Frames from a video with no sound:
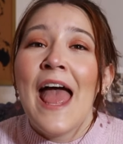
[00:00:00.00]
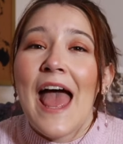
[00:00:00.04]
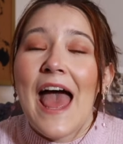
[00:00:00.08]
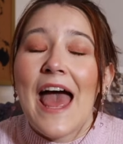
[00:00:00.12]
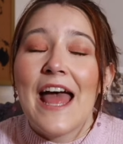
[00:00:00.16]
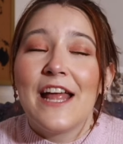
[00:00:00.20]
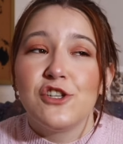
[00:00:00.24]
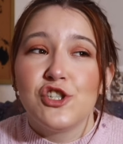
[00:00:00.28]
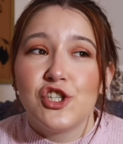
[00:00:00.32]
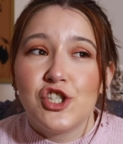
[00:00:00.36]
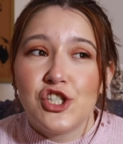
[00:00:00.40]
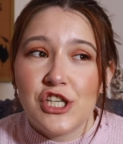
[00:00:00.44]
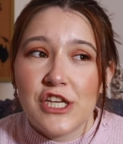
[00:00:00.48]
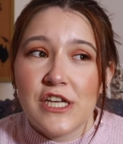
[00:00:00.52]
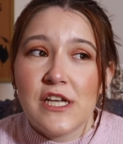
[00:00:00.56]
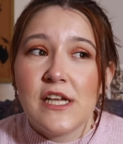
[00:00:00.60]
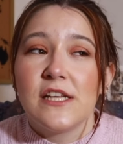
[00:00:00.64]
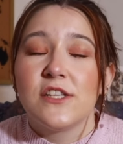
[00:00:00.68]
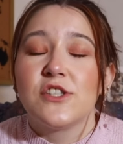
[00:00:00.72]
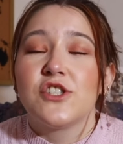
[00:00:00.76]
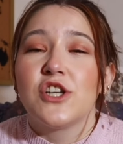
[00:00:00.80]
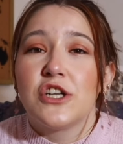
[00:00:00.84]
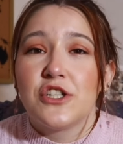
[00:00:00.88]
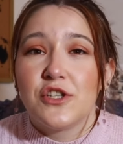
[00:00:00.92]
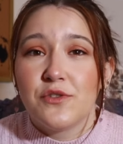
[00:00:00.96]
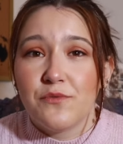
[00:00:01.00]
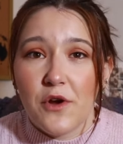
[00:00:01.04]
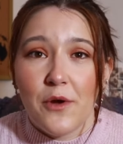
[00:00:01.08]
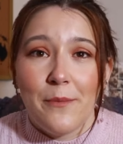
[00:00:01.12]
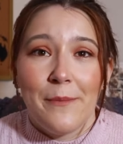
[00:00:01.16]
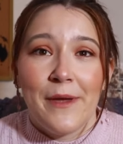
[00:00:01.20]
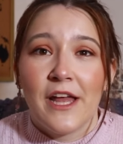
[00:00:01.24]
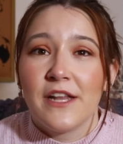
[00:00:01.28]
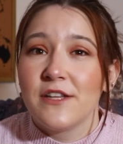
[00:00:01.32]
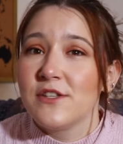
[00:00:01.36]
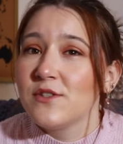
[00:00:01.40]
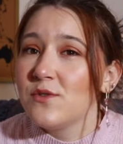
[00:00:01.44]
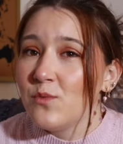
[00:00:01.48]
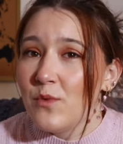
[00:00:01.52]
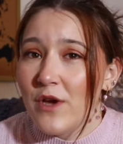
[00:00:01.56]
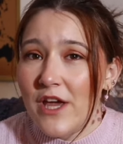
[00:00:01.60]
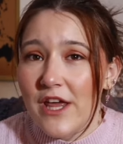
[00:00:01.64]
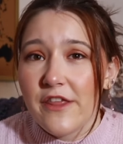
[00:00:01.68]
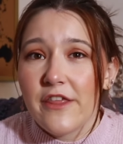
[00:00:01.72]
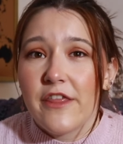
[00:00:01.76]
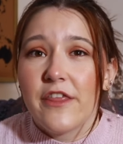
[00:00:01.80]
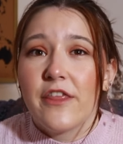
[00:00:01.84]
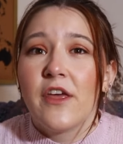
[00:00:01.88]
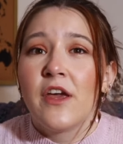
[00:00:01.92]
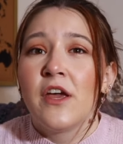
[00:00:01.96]
and she starts a romance
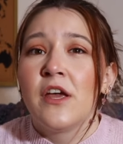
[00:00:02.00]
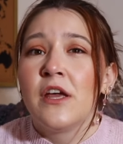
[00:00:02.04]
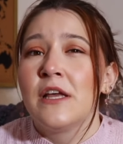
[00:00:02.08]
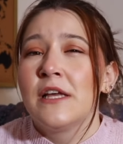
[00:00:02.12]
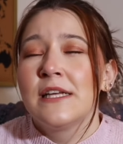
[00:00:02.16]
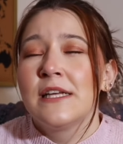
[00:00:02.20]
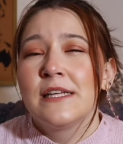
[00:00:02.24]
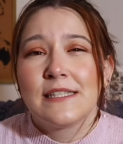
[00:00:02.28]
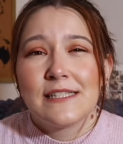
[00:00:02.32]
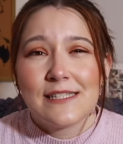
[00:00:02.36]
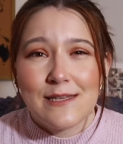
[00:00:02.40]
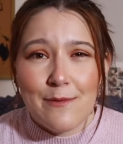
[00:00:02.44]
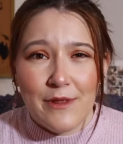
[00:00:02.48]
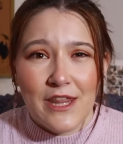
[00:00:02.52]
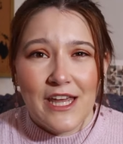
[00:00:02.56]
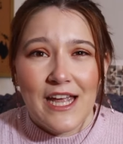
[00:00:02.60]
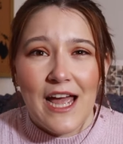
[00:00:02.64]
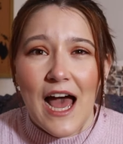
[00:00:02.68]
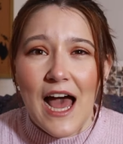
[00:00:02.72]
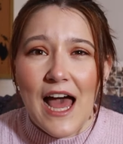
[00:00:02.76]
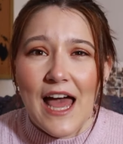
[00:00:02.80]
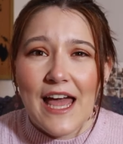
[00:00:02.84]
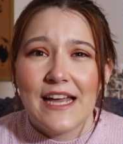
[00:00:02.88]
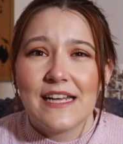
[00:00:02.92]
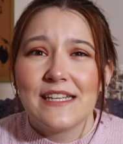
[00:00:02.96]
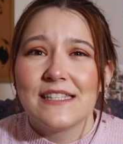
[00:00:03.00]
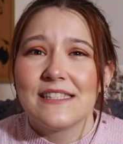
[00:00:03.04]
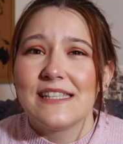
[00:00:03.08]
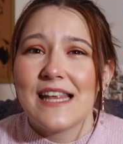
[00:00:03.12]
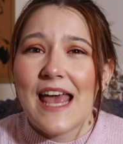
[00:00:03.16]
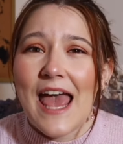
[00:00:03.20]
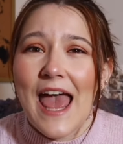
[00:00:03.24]
with some of the guys.